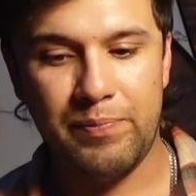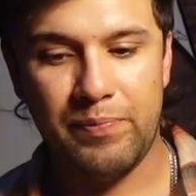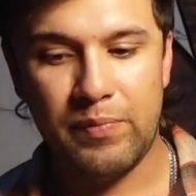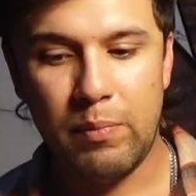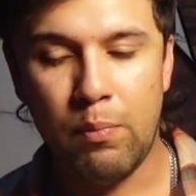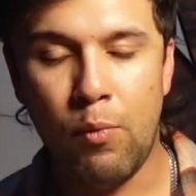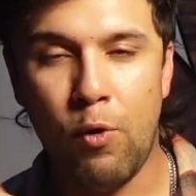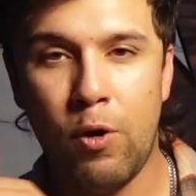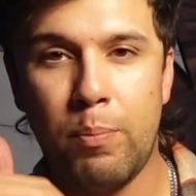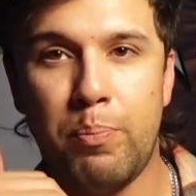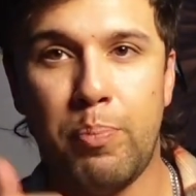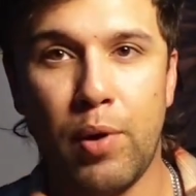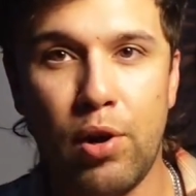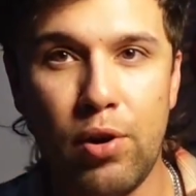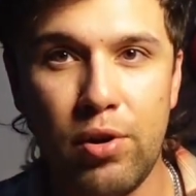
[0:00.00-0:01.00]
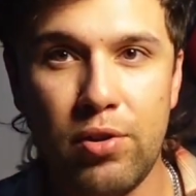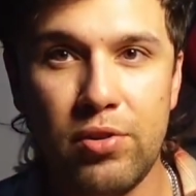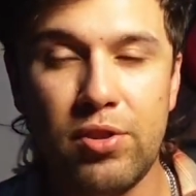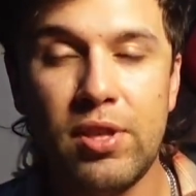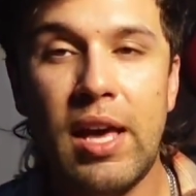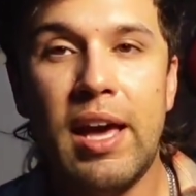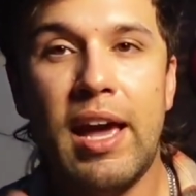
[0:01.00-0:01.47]
more
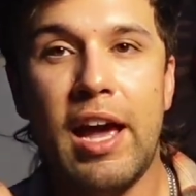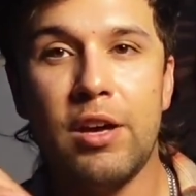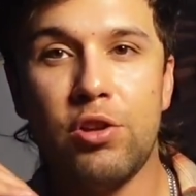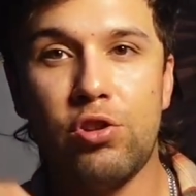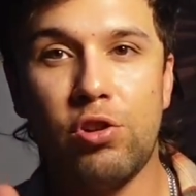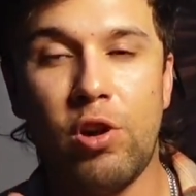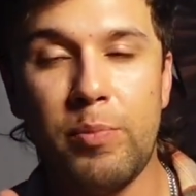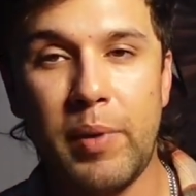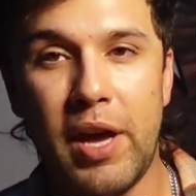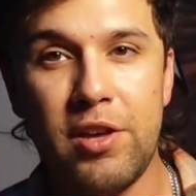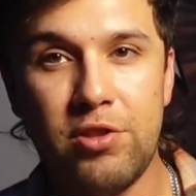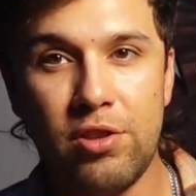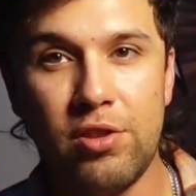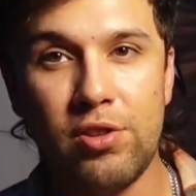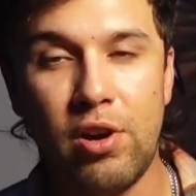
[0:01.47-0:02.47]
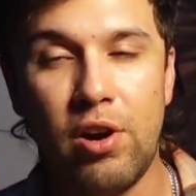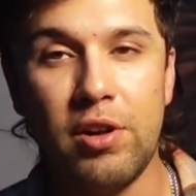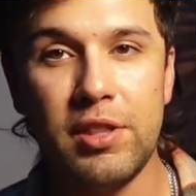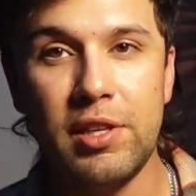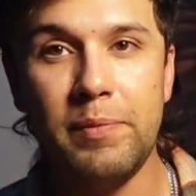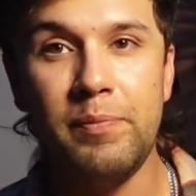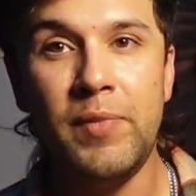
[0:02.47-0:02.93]
burrs and sharp edges on
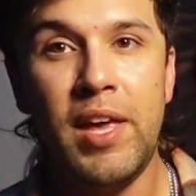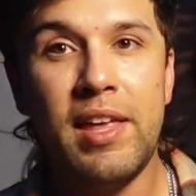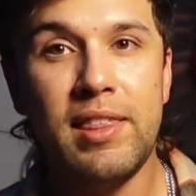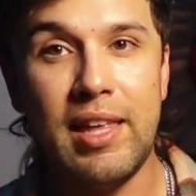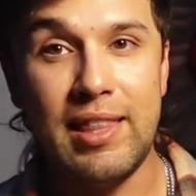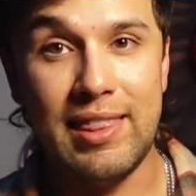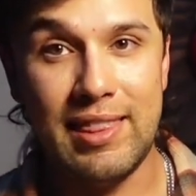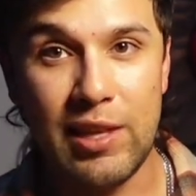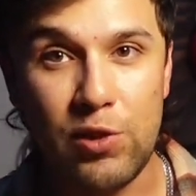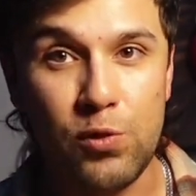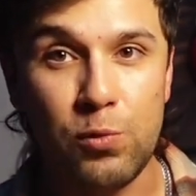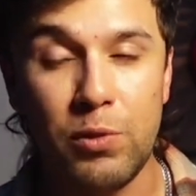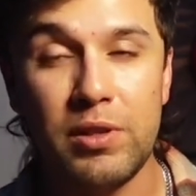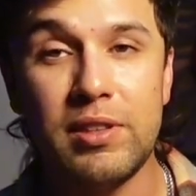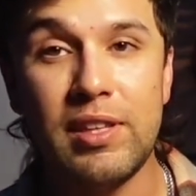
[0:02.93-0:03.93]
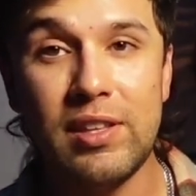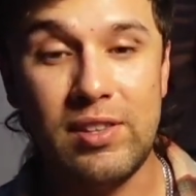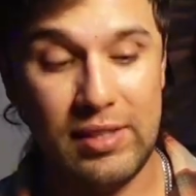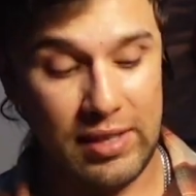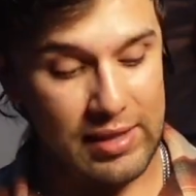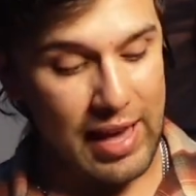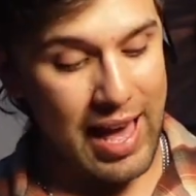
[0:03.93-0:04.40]
them than this one. This
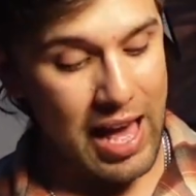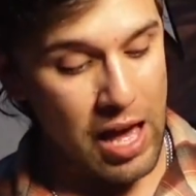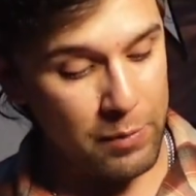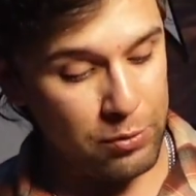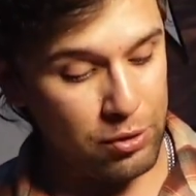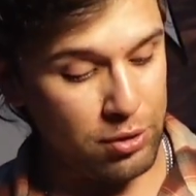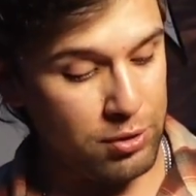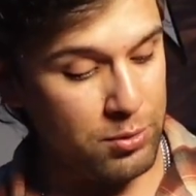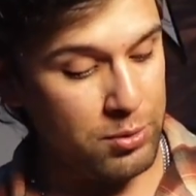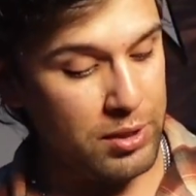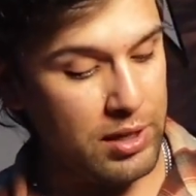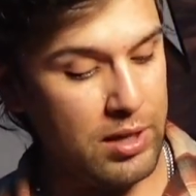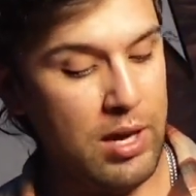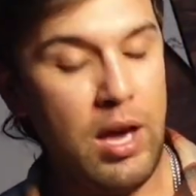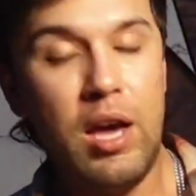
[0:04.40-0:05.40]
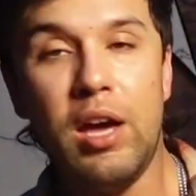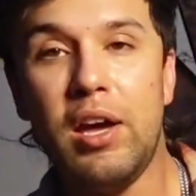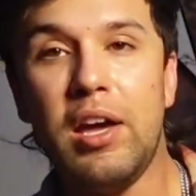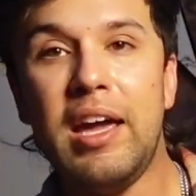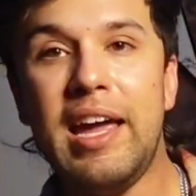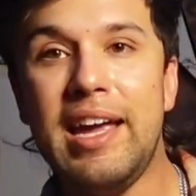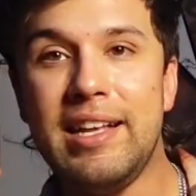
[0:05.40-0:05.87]
is absolutely
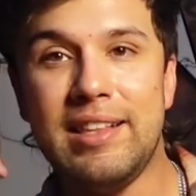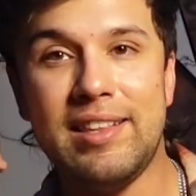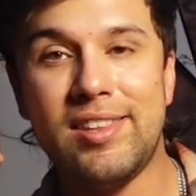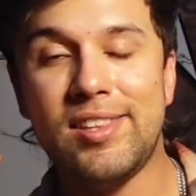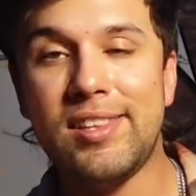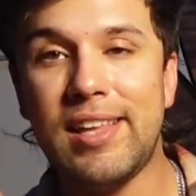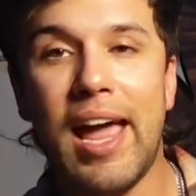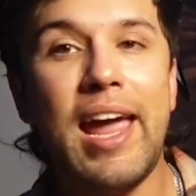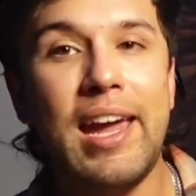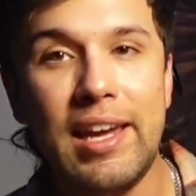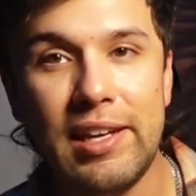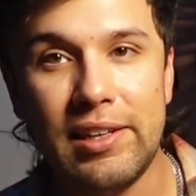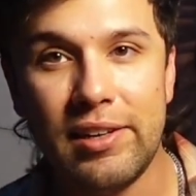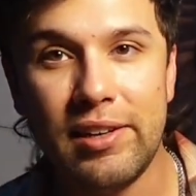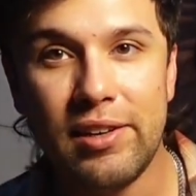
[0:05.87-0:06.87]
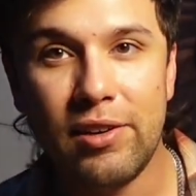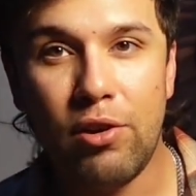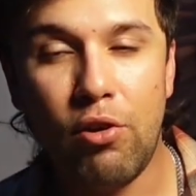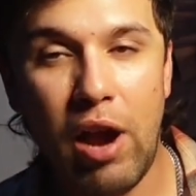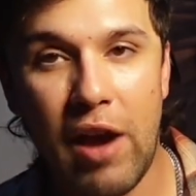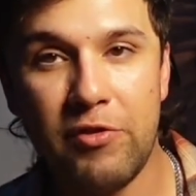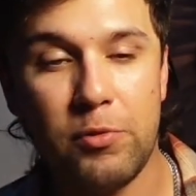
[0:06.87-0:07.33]
insane
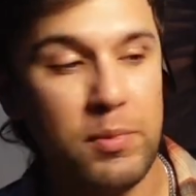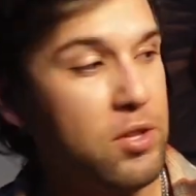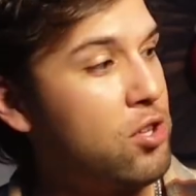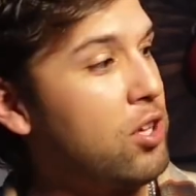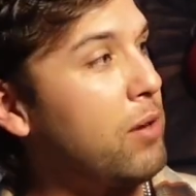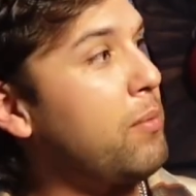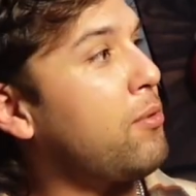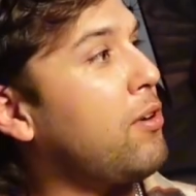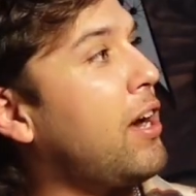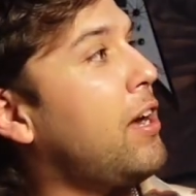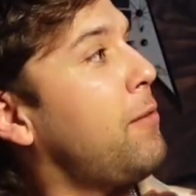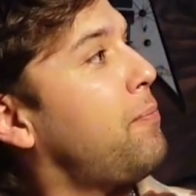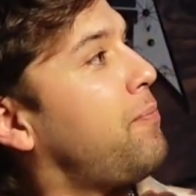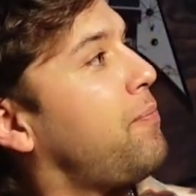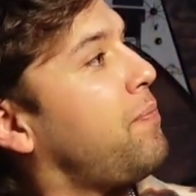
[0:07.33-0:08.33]
craftsmanship, right?